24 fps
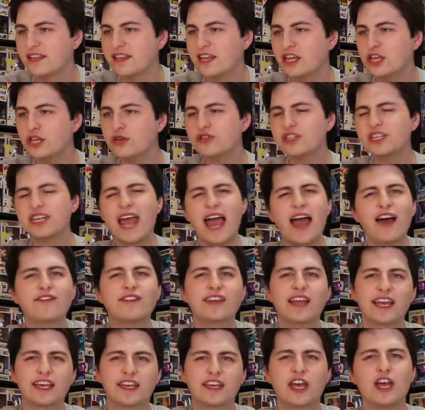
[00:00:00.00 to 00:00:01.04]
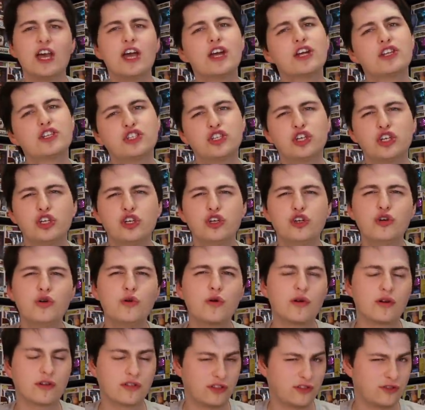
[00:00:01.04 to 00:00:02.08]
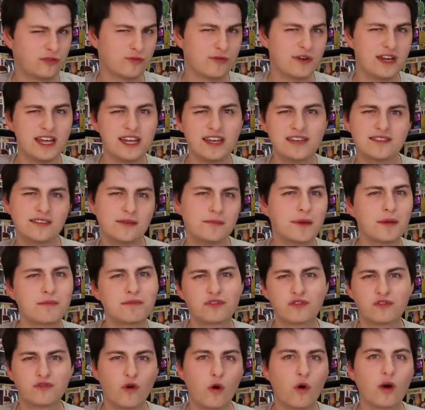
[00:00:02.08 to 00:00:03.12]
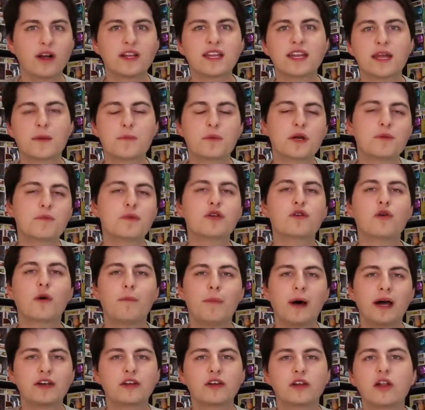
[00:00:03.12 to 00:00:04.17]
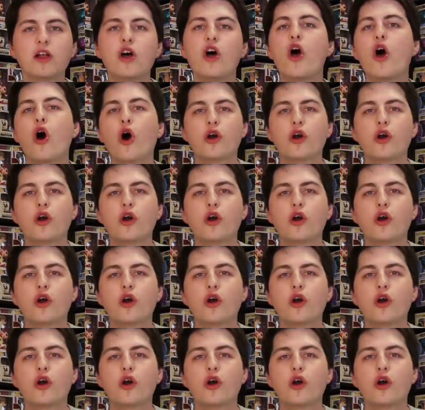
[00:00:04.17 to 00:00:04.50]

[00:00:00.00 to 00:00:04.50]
They usually have like two or three, sometimes four, and then they put them into a bundle,